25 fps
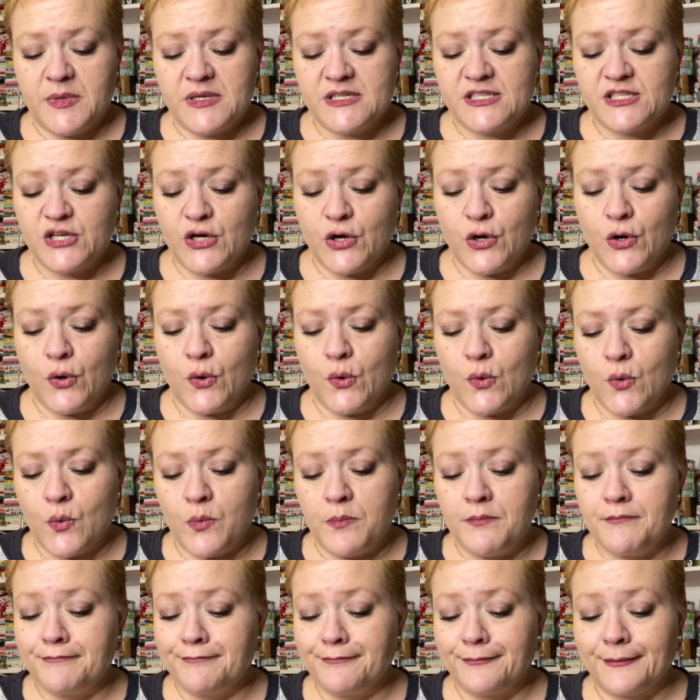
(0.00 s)

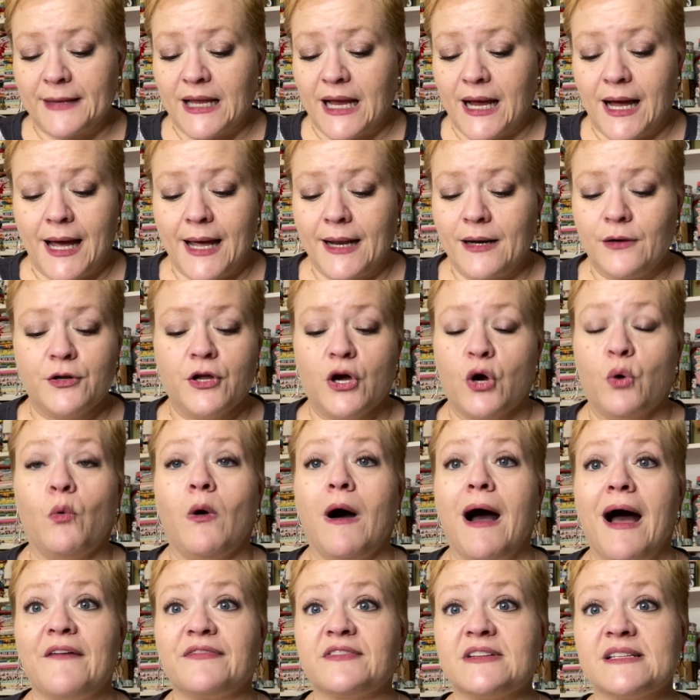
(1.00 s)
So I don't know.
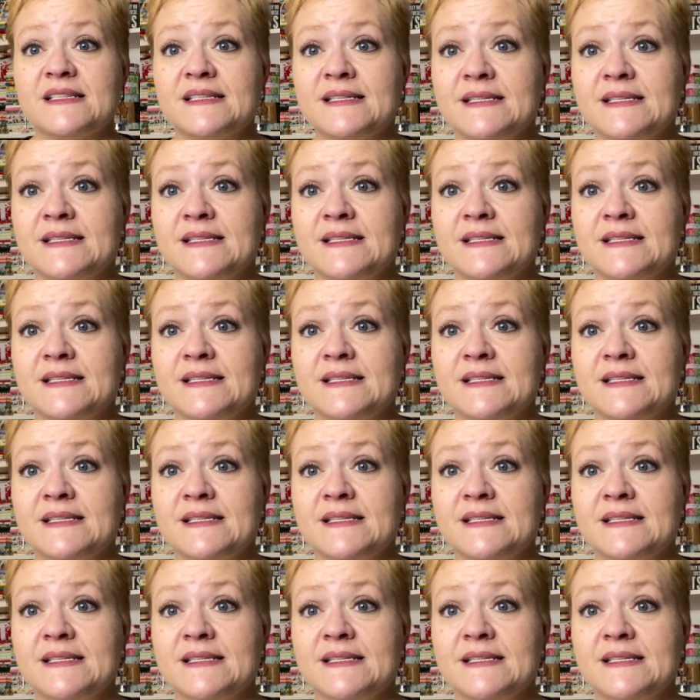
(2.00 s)
We'll have to